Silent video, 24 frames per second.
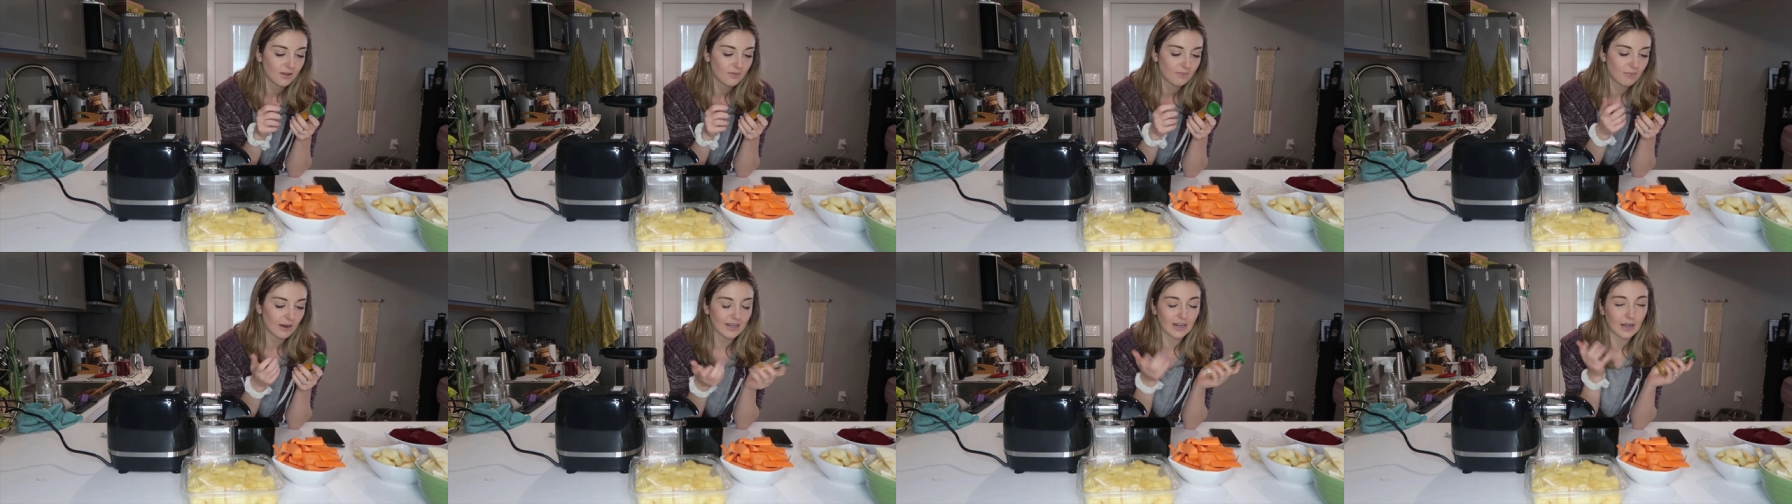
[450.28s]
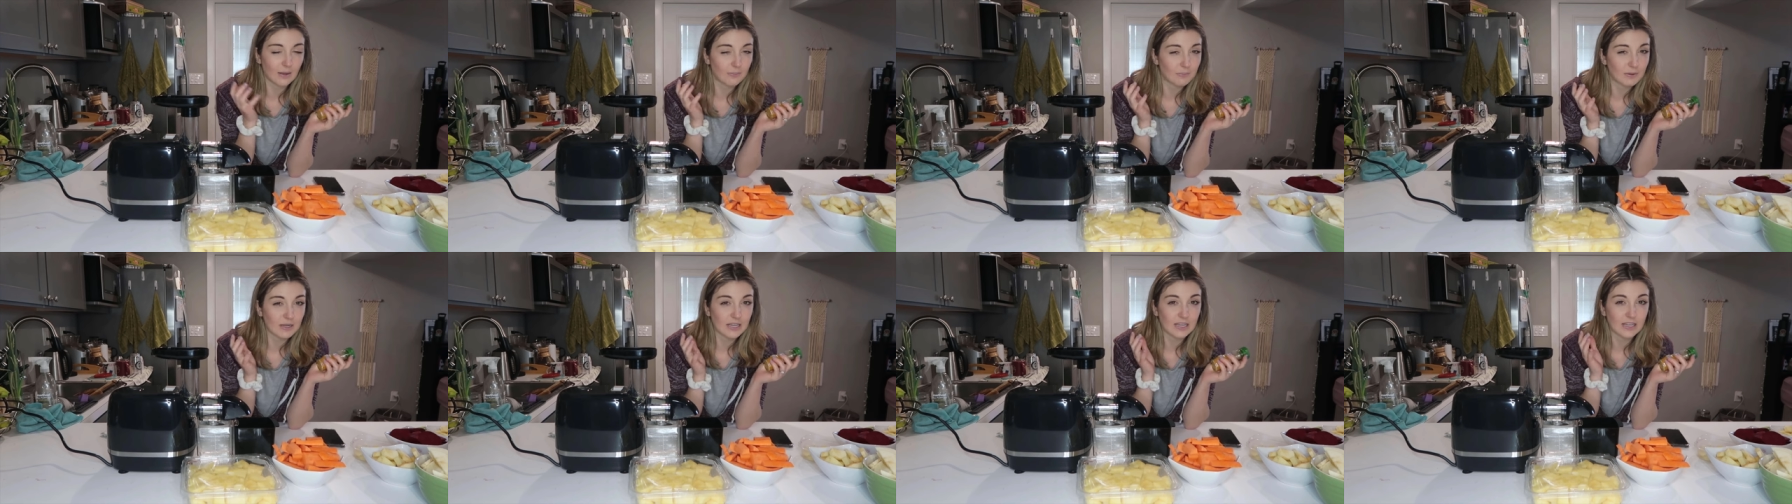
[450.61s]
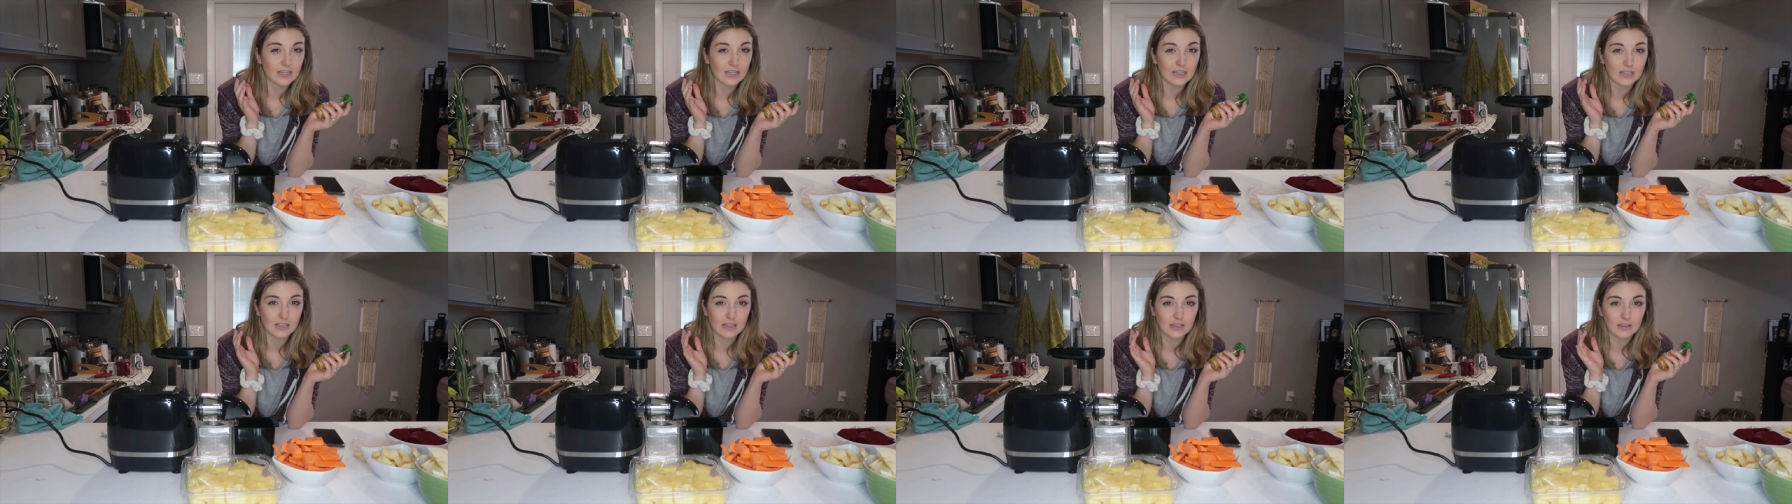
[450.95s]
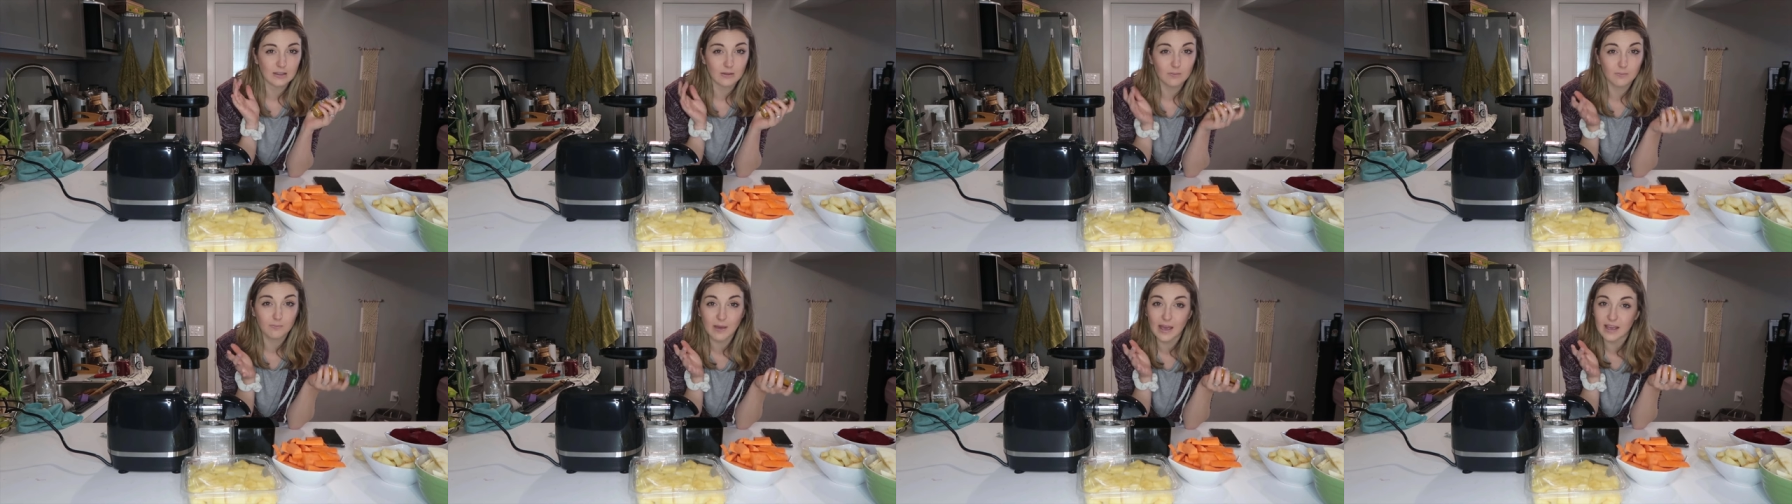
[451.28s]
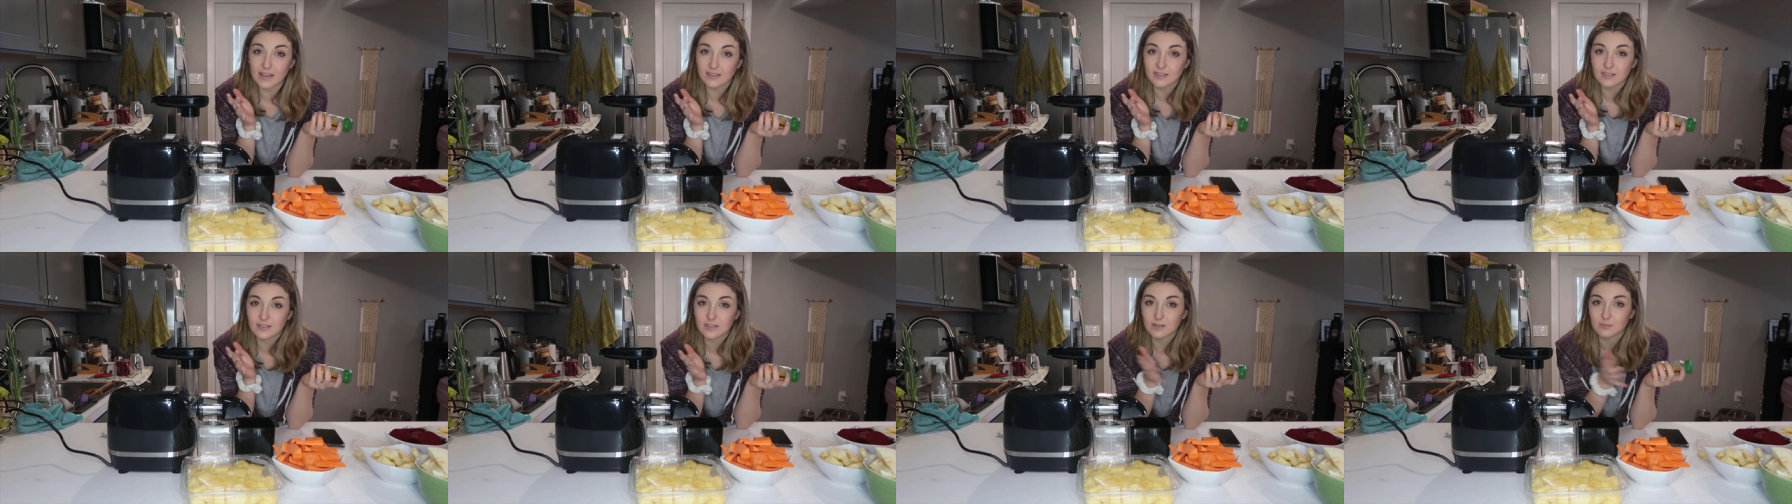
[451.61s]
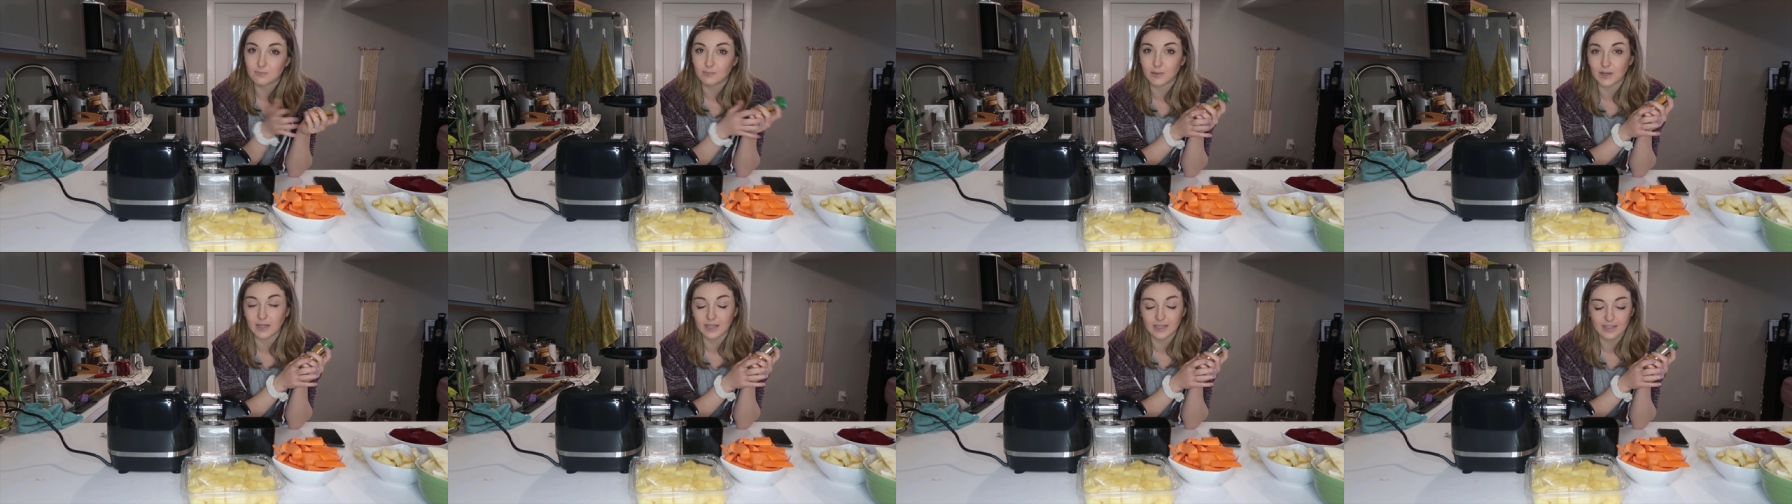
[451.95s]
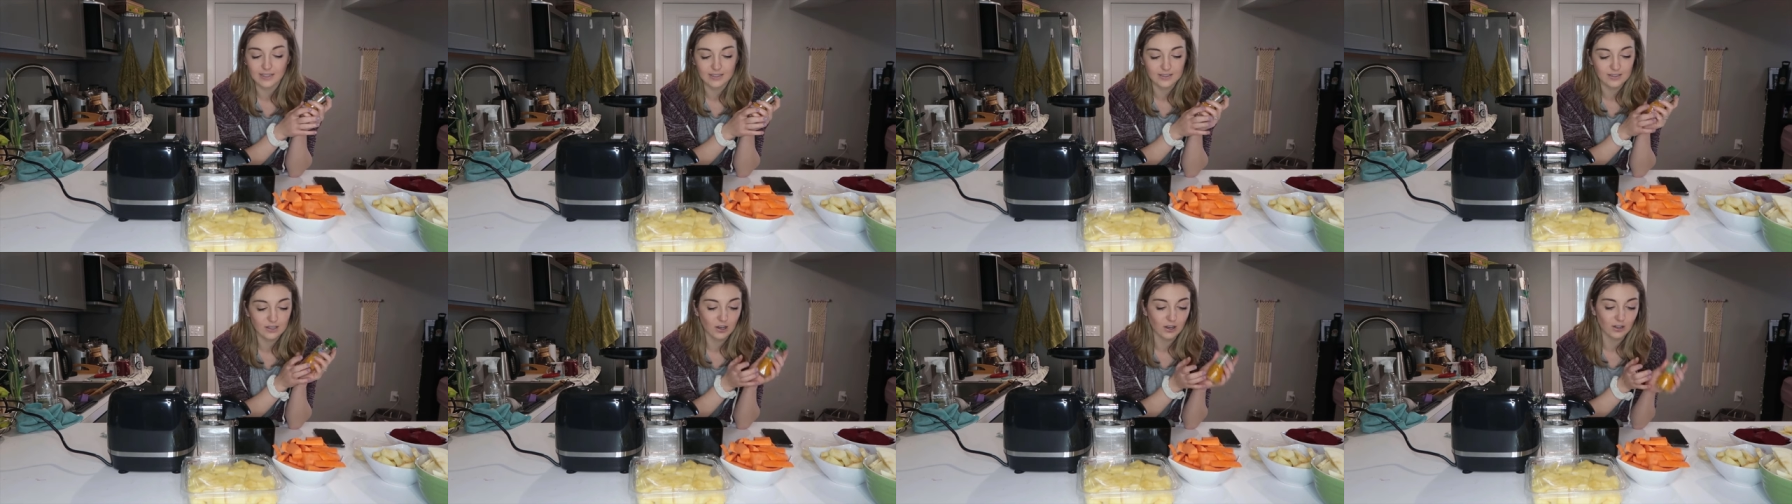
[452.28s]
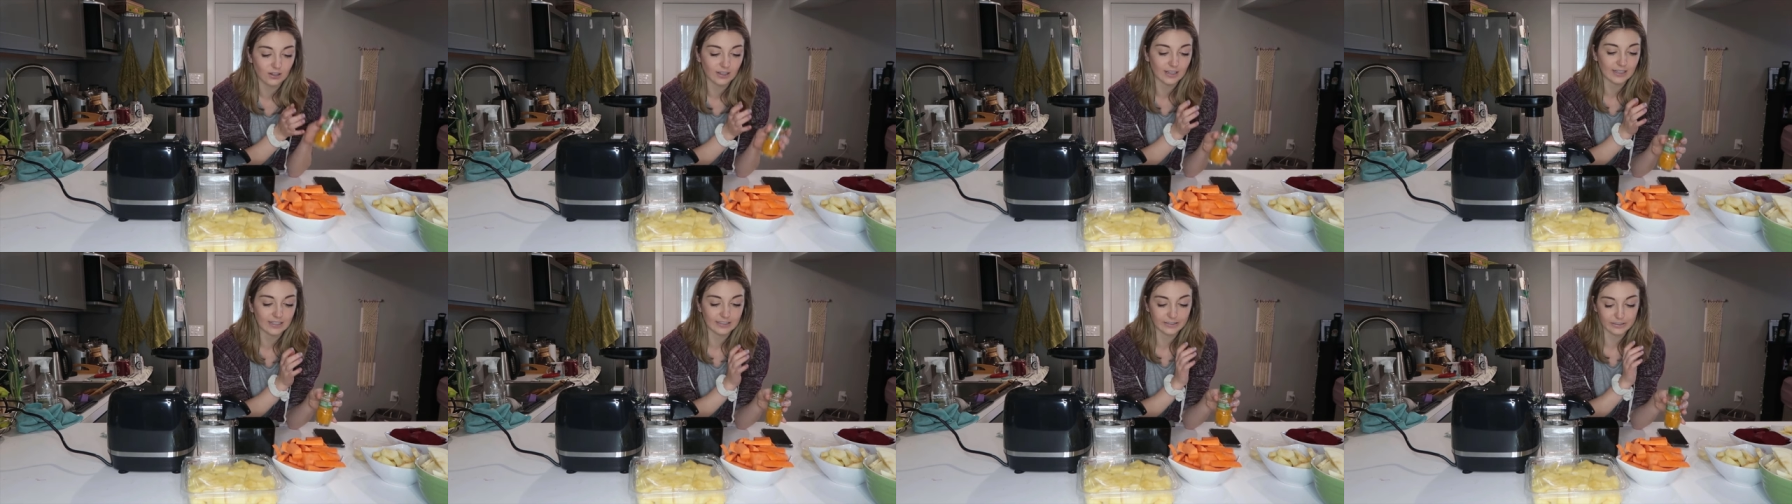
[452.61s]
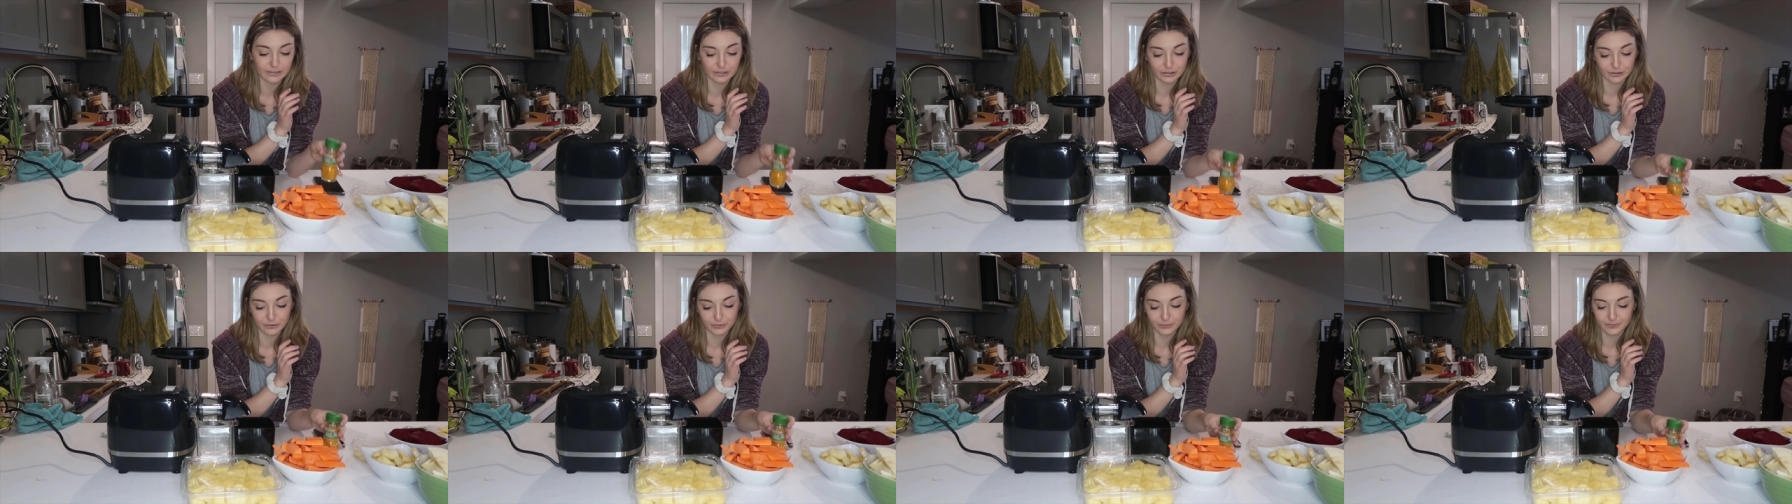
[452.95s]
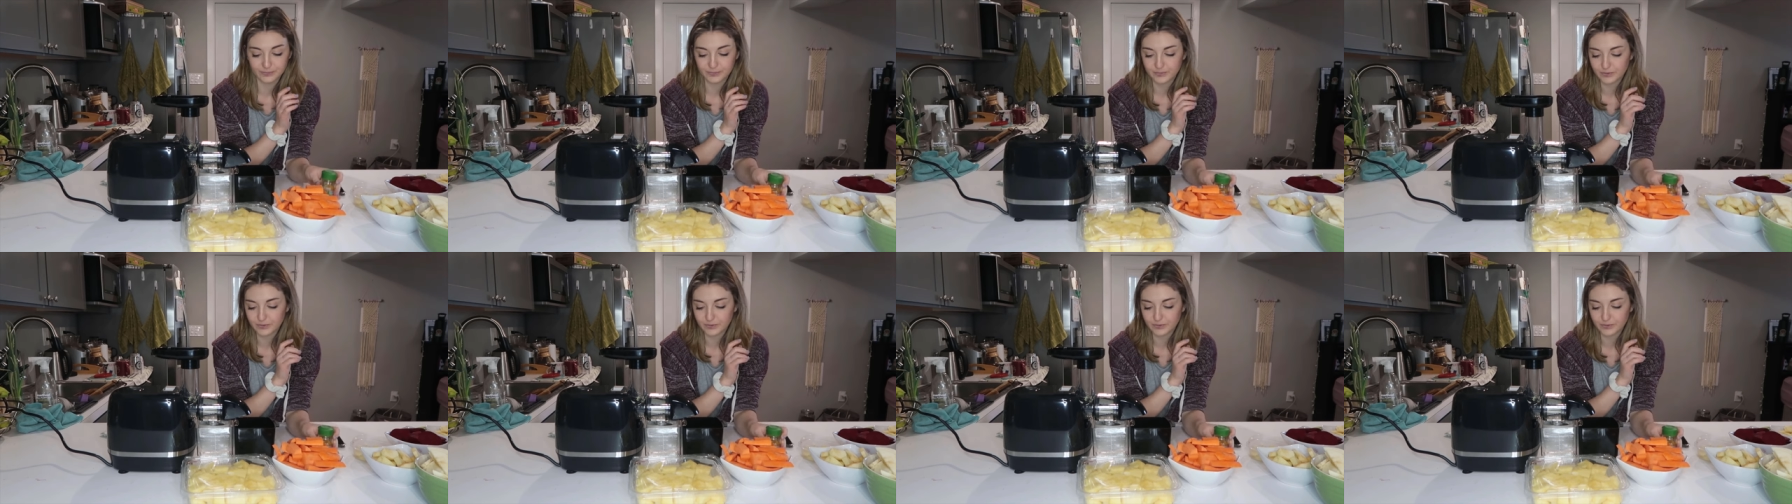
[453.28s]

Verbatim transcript: Might not be the best, but it's all I could do.